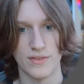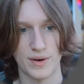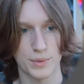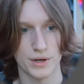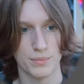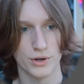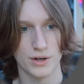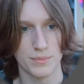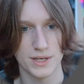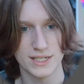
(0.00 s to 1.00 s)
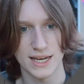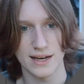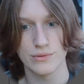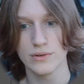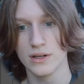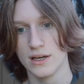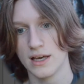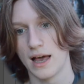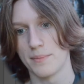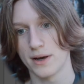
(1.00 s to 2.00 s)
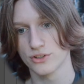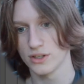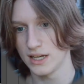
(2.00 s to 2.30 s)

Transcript: And then I'm gonna put it a bit down. I'm actually